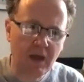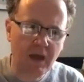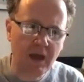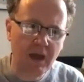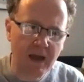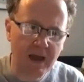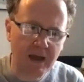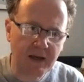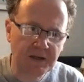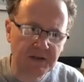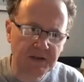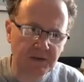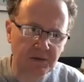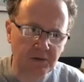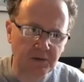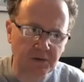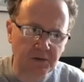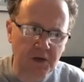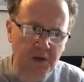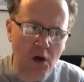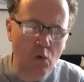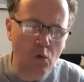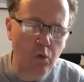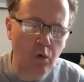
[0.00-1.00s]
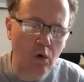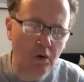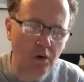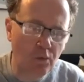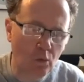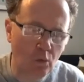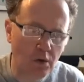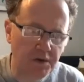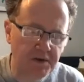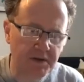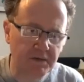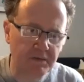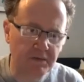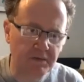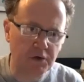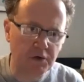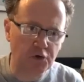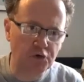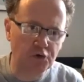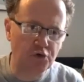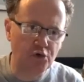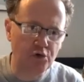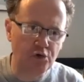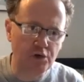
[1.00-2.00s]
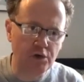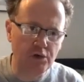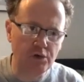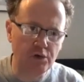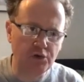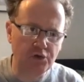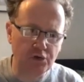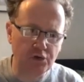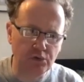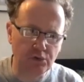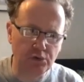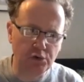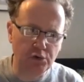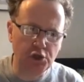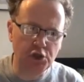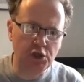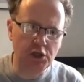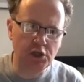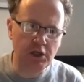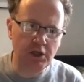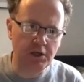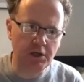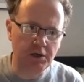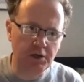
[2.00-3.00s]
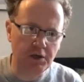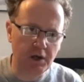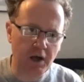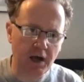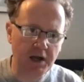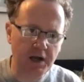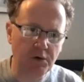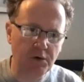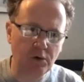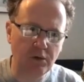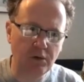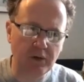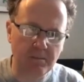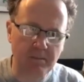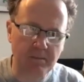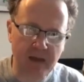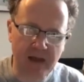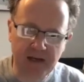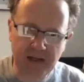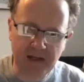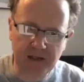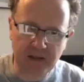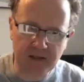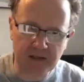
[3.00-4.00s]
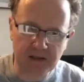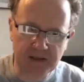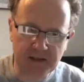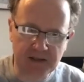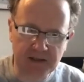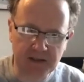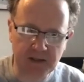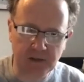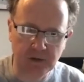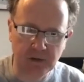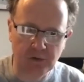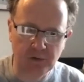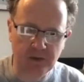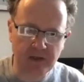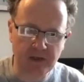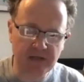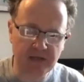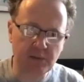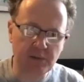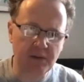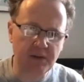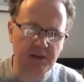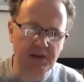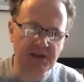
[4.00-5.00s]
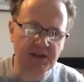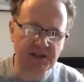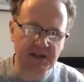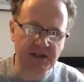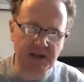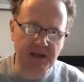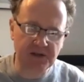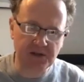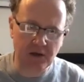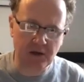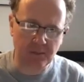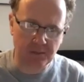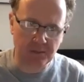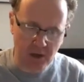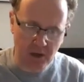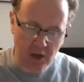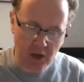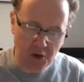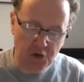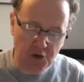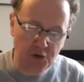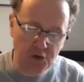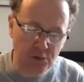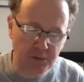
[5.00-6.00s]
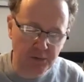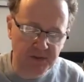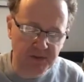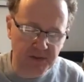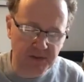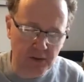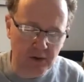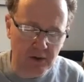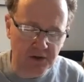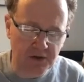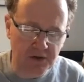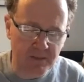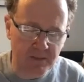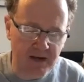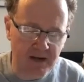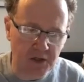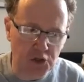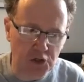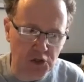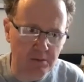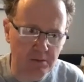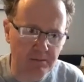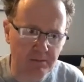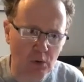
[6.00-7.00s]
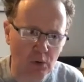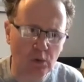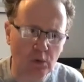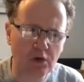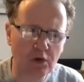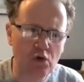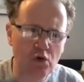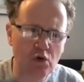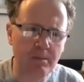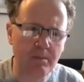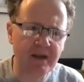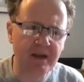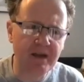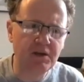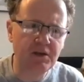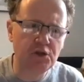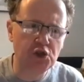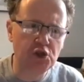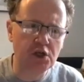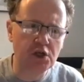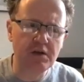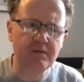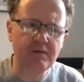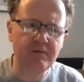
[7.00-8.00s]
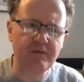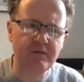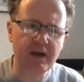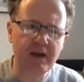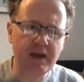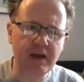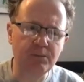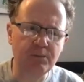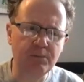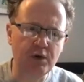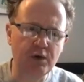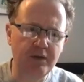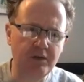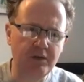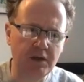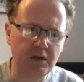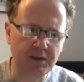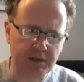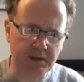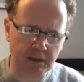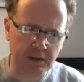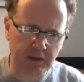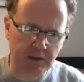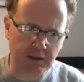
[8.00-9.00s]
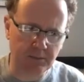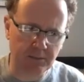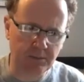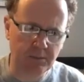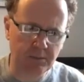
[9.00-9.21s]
Excellent. Now, what was it that drew you to gin? I know that many distilleries, when they set up, do start to make gin, but were you a big gin fan previously?